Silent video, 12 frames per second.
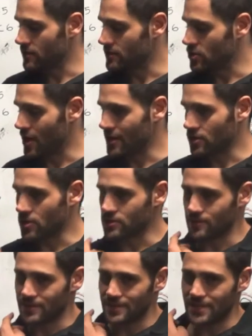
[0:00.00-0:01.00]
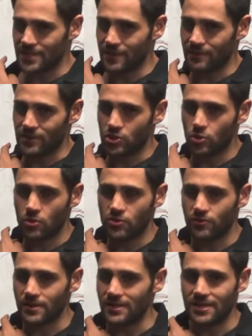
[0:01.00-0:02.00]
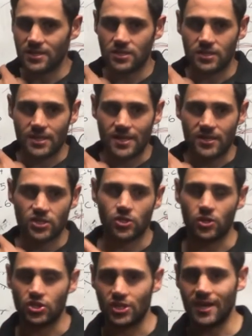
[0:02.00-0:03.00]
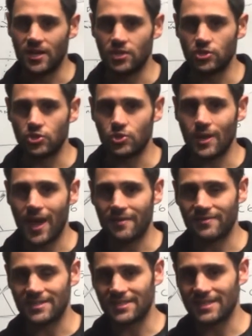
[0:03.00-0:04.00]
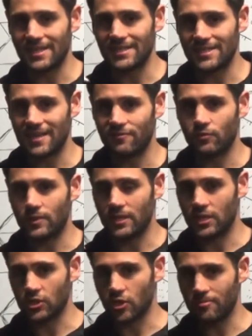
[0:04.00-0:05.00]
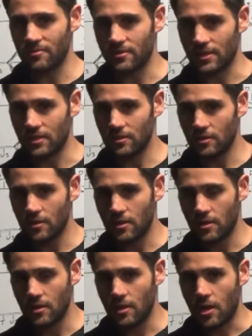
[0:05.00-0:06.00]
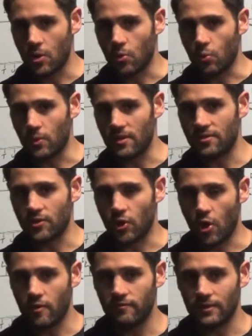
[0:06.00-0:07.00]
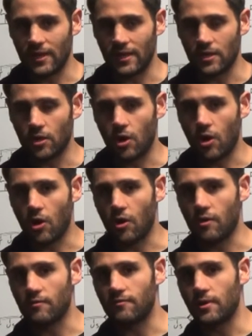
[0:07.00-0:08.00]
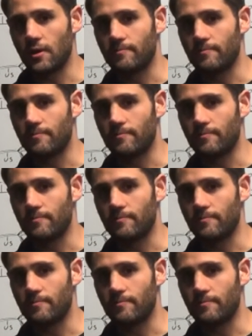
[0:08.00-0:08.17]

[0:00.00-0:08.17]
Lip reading: you're diagnosed with C7 in 2 or 3 years, there's no change, you have a C7 radiculopathy with an overlay of